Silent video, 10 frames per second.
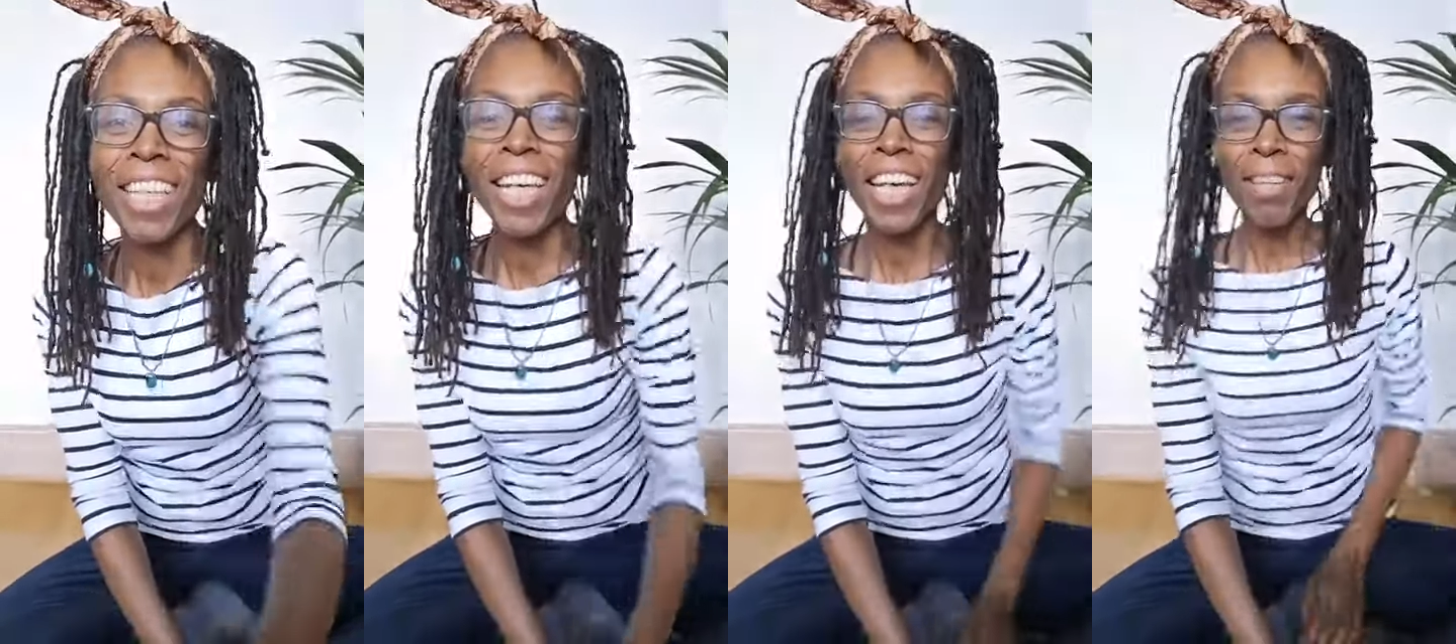
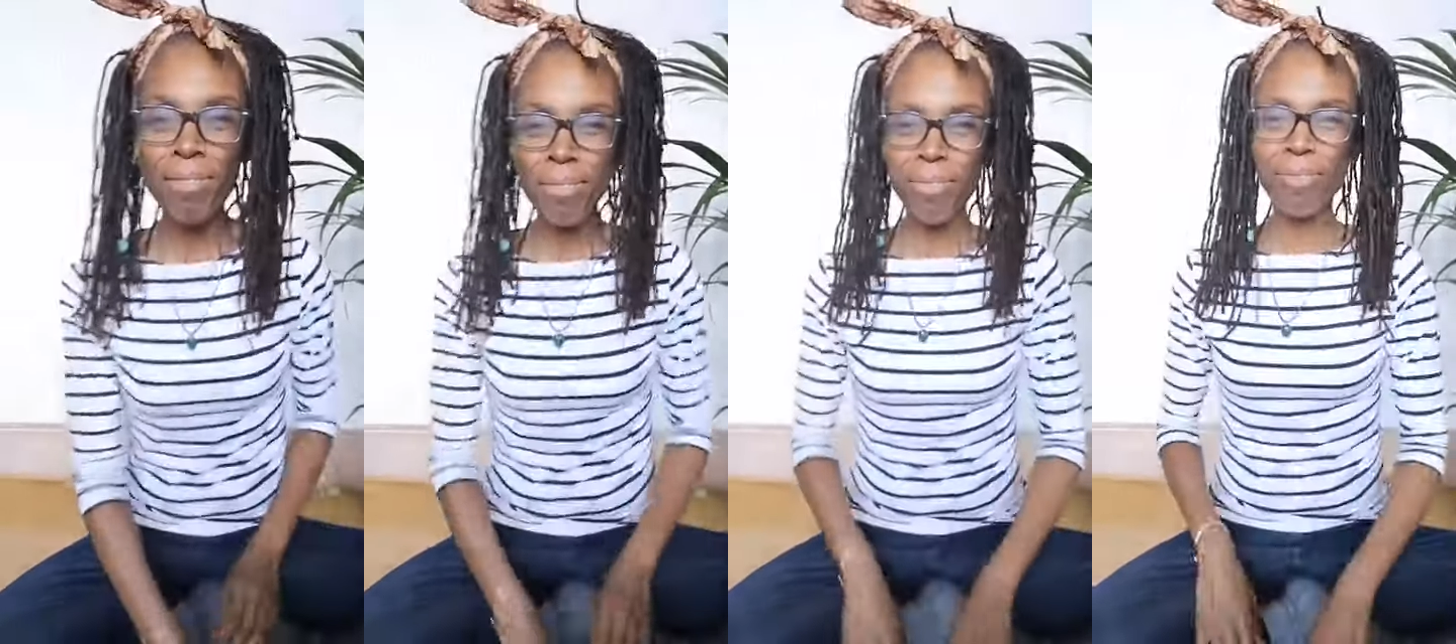If
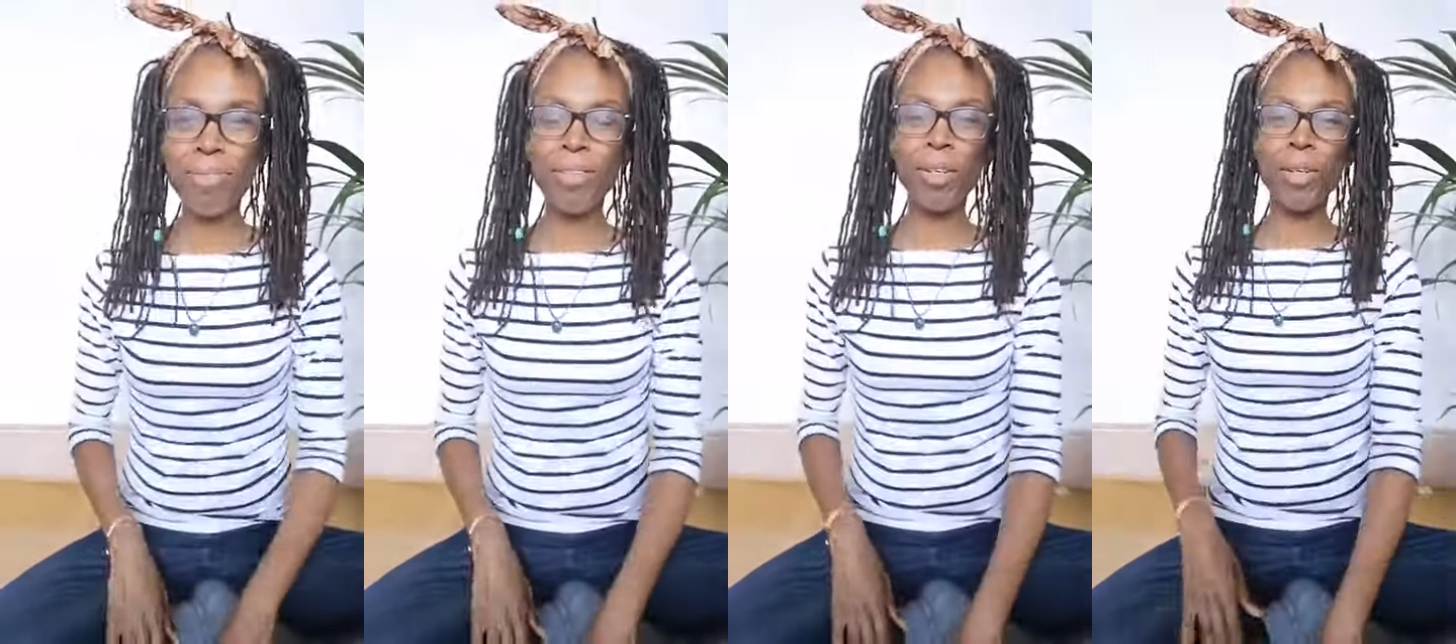
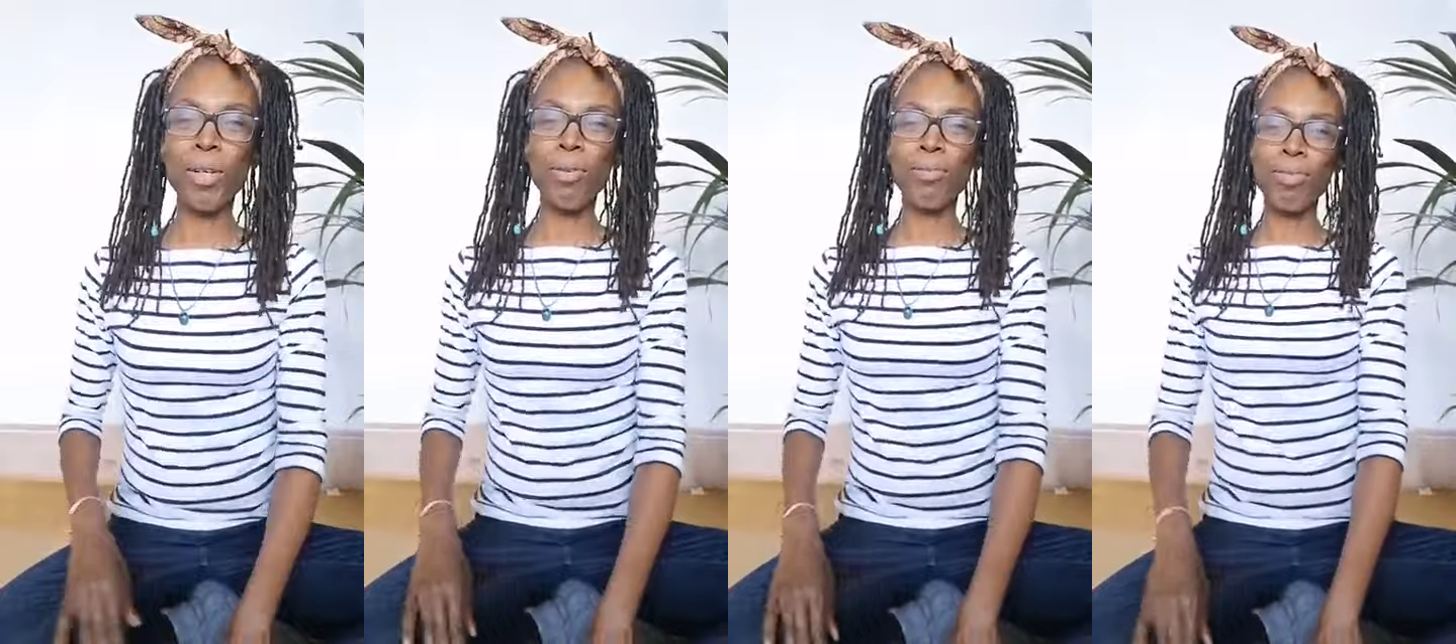
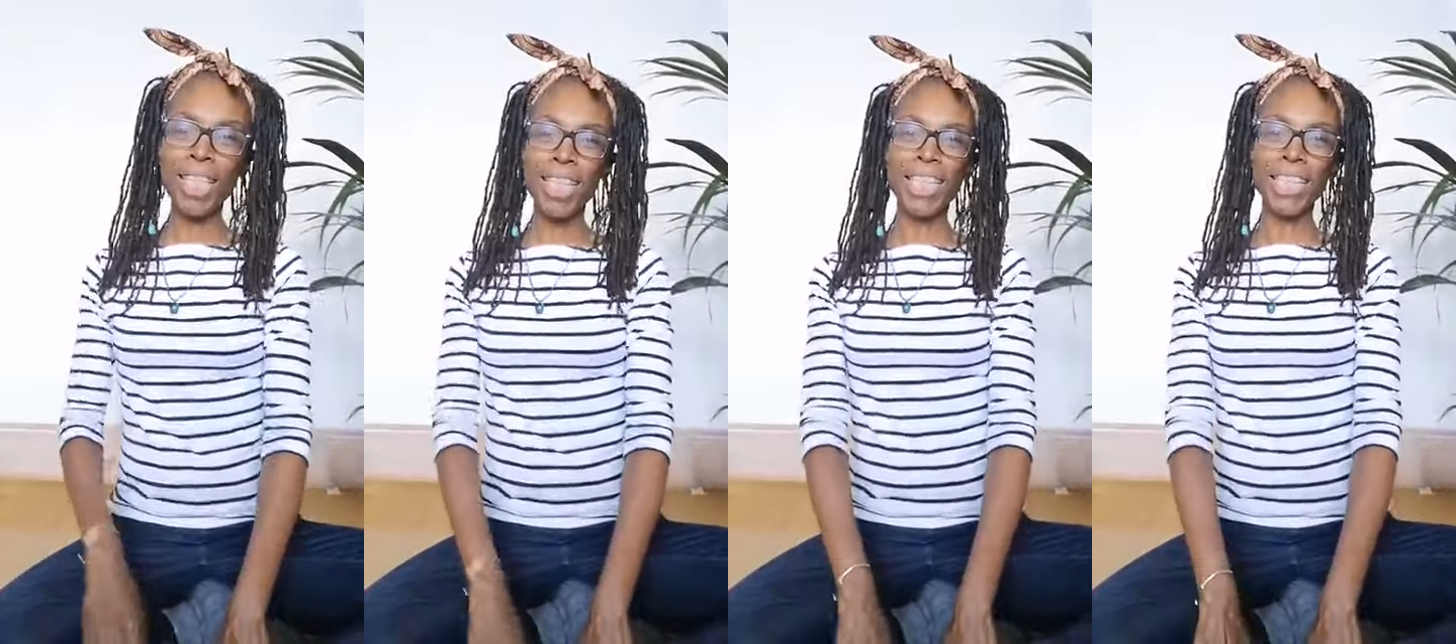you're
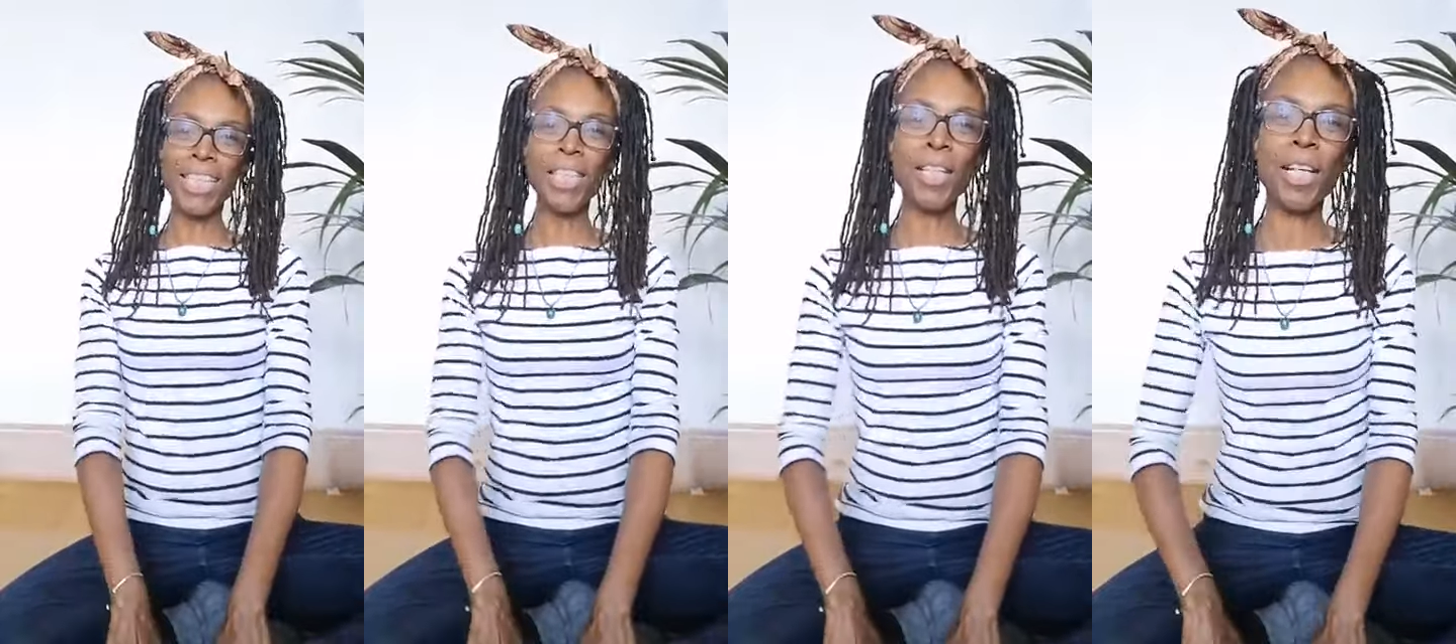feeling
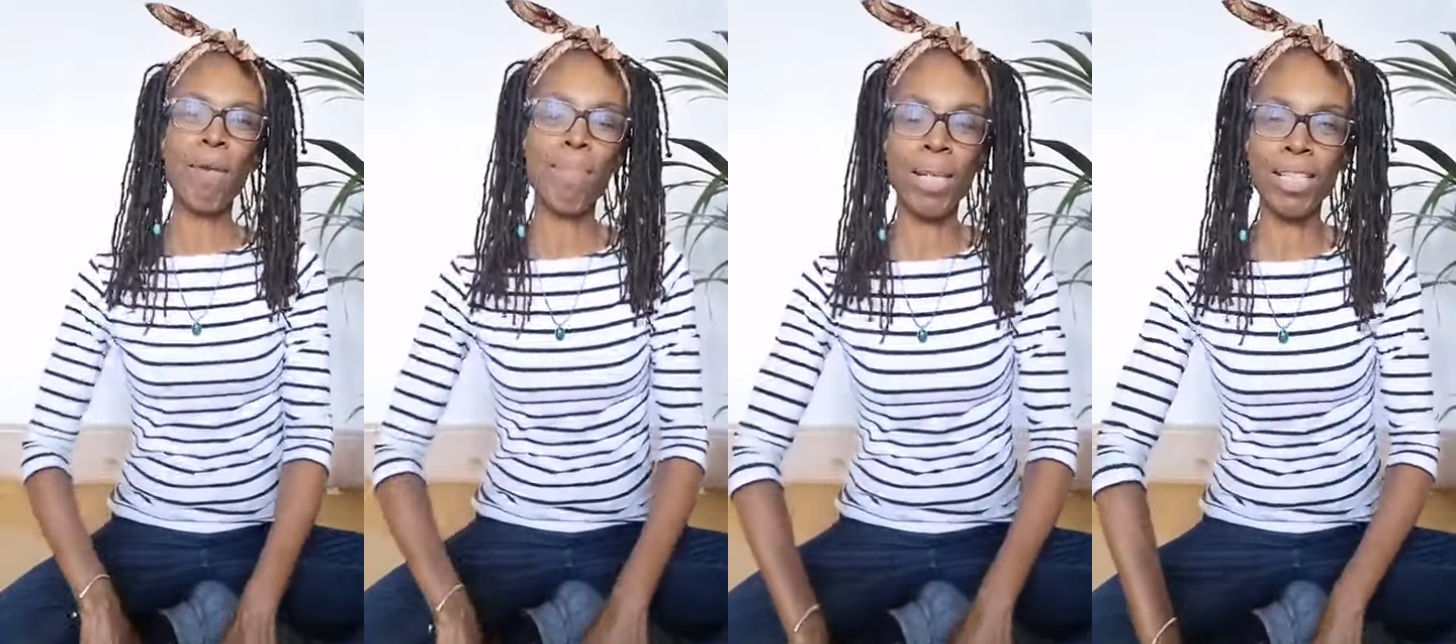a
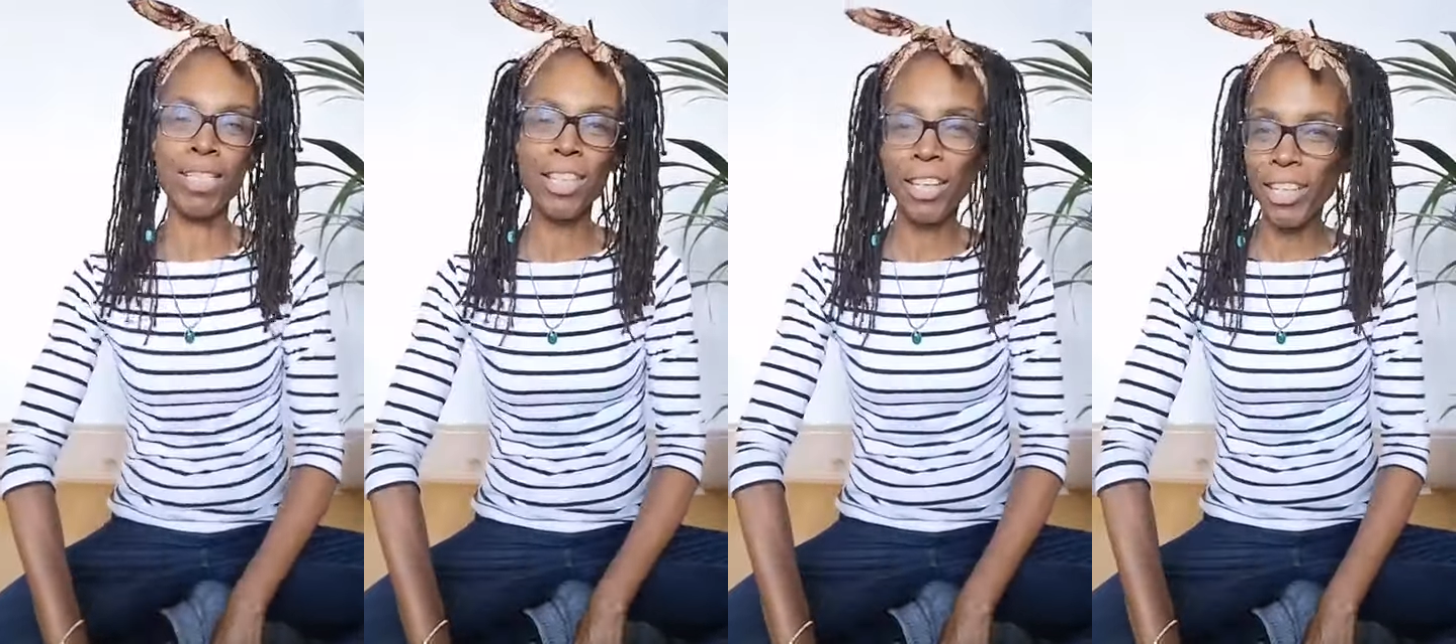bit
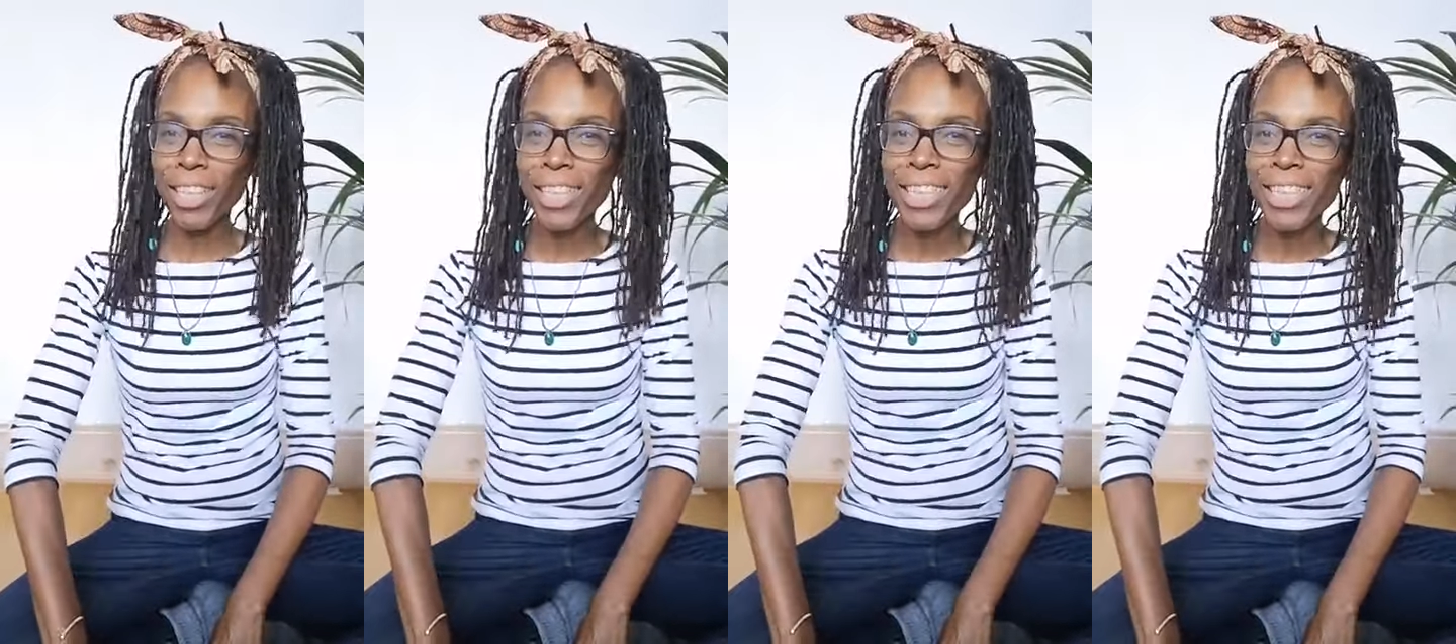tired,